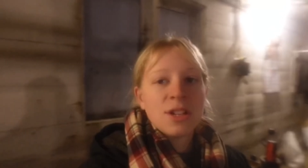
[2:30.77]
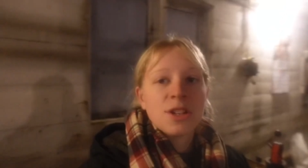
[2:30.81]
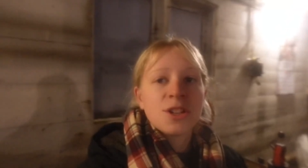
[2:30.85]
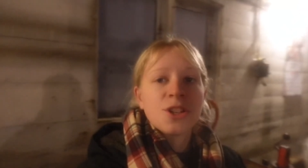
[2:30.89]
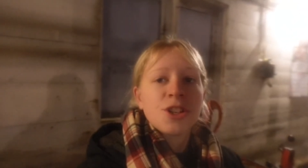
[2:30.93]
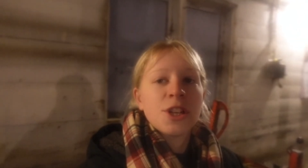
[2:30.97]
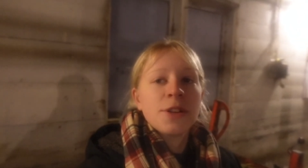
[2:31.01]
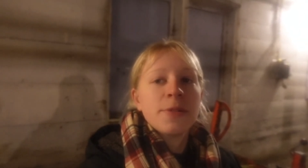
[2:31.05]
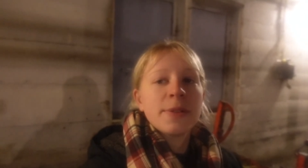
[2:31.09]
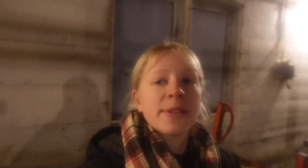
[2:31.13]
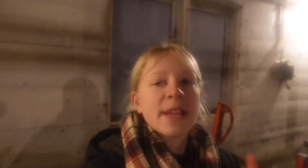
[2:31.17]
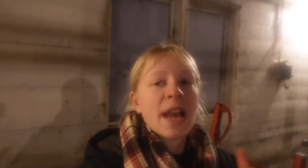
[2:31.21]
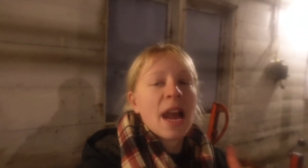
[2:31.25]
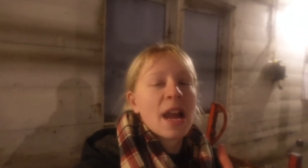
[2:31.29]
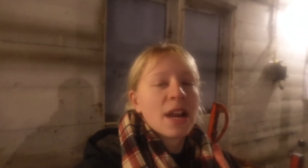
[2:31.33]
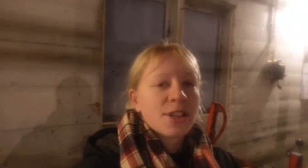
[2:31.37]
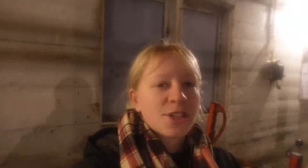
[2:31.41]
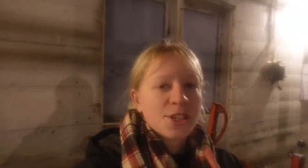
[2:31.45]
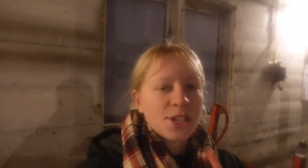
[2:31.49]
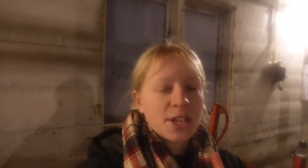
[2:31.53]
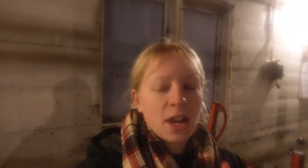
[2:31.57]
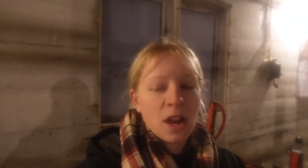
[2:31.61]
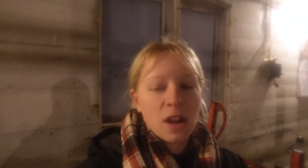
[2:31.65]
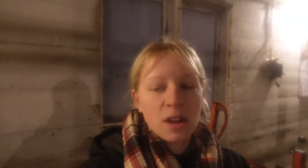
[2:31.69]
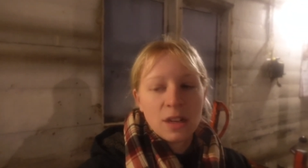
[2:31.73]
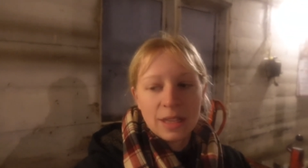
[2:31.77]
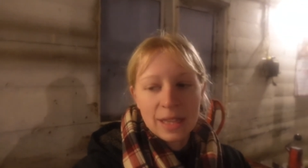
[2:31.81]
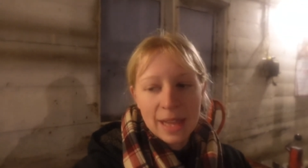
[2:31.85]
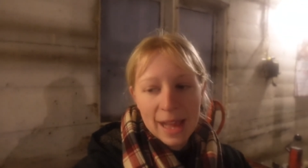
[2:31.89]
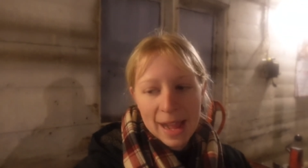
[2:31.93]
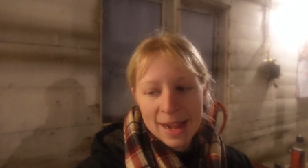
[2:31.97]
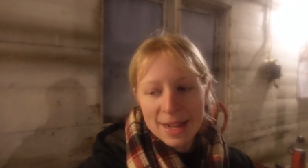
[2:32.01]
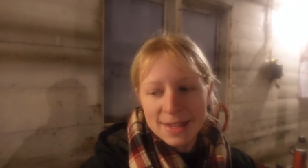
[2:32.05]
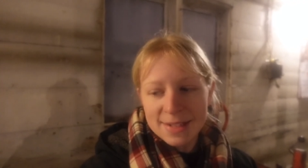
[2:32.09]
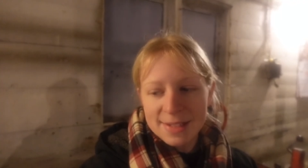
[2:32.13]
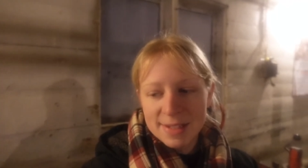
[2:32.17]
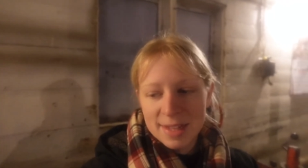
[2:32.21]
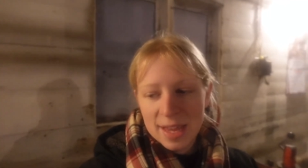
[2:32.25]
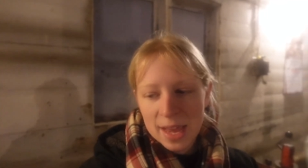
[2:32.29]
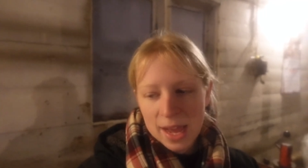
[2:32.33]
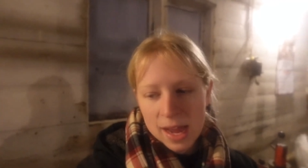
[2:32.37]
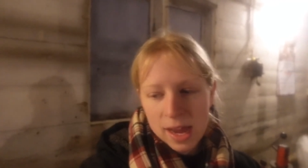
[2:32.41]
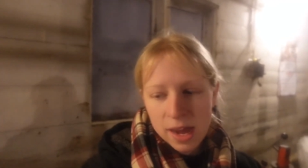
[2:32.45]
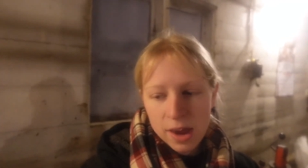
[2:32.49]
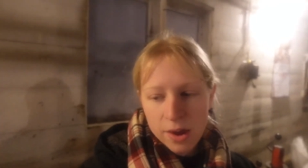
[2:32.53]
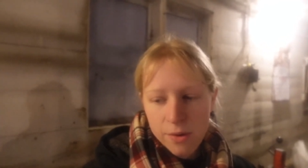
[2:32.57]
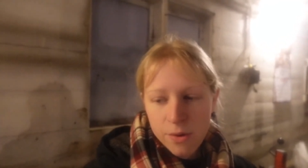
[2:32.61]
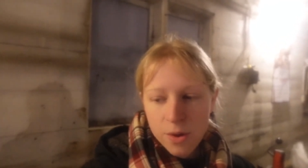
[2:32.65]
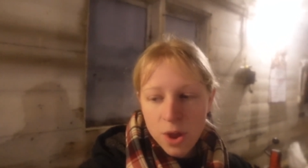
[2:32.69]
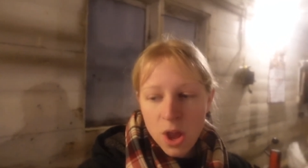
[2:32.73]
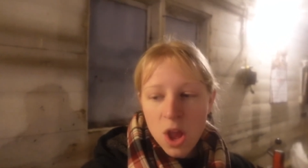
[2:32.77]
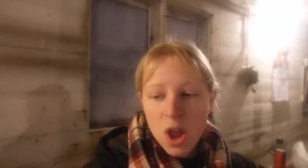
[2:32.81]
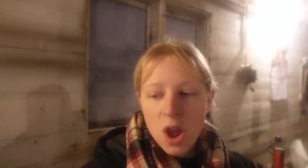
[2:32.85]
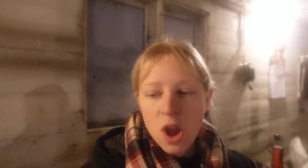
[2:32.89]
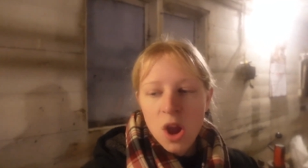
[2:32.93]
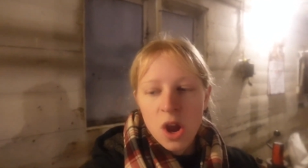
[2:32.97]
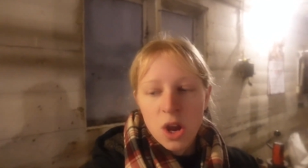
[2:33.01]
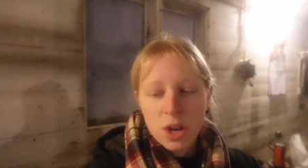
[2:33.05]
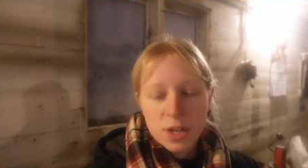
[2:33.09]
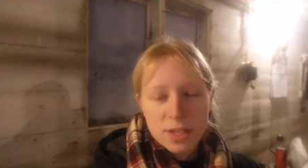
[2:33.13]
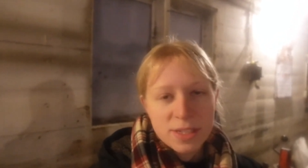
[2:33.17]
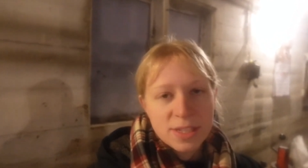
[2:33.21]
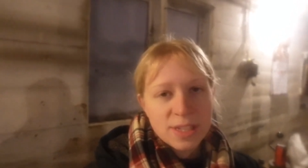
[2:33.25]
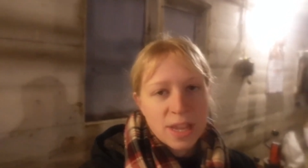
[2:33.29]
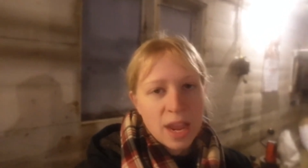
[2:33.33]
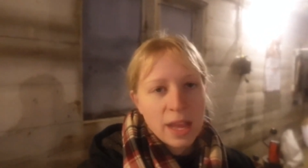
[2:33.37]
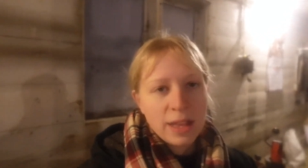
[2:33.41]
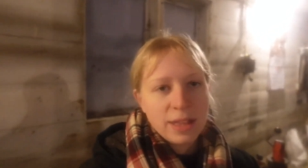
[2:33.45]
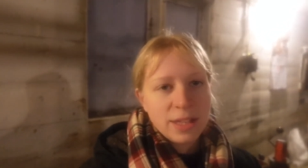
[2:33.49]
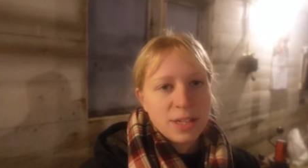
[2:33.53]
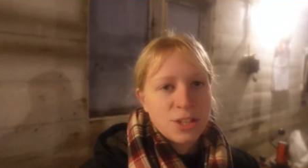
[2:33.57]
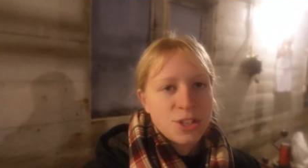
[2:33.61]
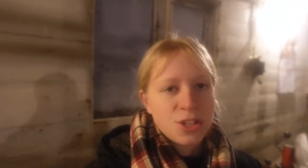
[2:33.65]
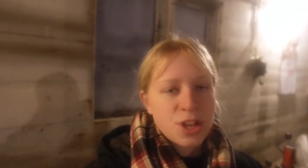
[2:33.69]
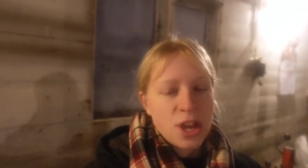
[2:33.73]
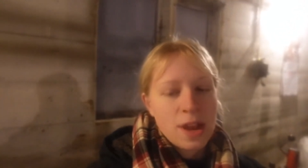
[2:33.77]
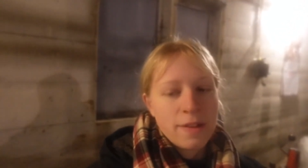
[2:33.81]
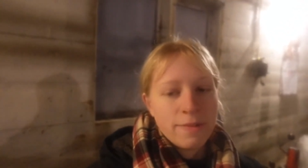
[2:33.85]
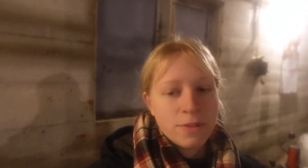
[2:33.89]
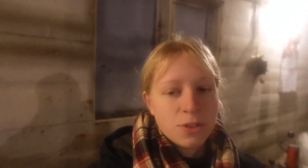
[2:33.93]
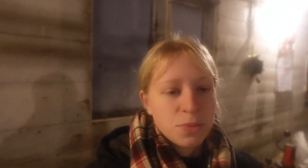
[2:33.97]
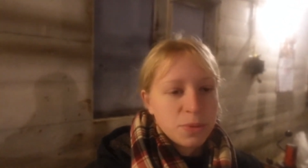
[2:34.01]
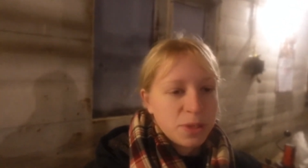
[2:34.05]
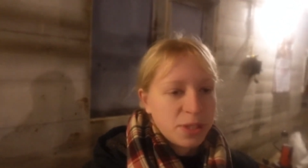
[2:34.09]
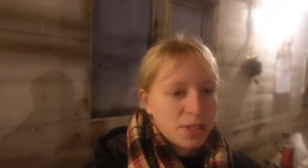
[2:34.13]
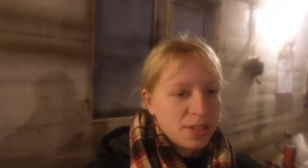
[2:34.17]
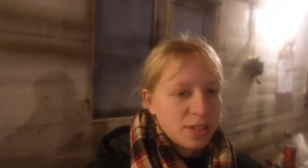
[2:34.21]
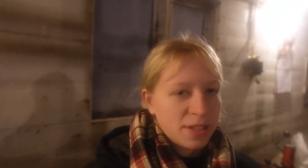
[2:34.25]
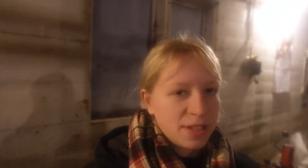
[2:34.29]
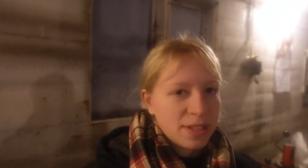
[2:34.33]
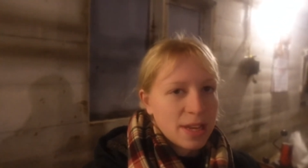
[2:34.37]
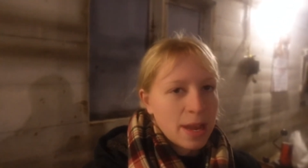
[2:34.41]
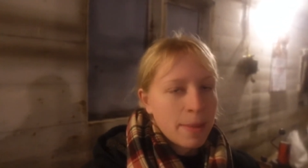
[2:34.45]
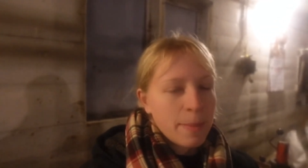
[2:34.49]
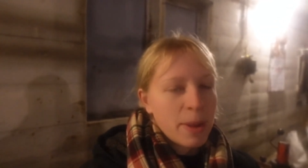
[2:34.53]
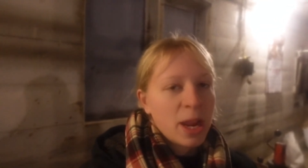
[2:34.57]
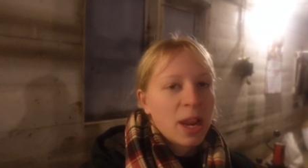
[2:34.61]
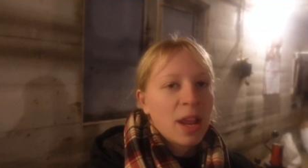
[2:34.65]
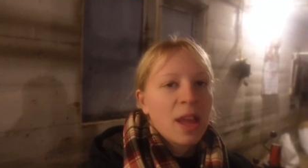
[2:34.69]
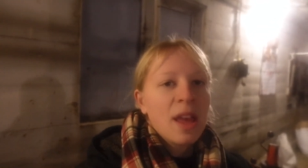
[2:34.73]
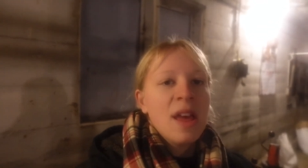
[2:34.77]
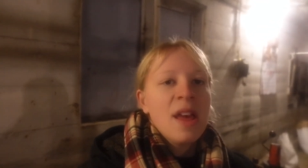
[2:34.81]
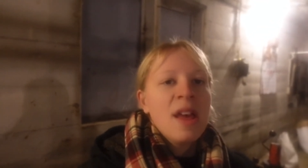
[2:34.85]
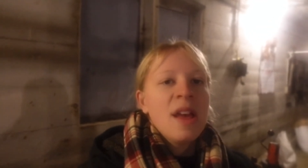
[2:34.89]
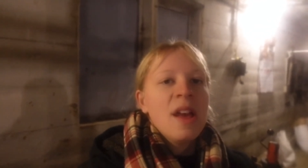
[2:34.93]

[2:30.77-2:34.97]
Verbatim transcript: she was actually our last cow on silage to have a twisted stomach.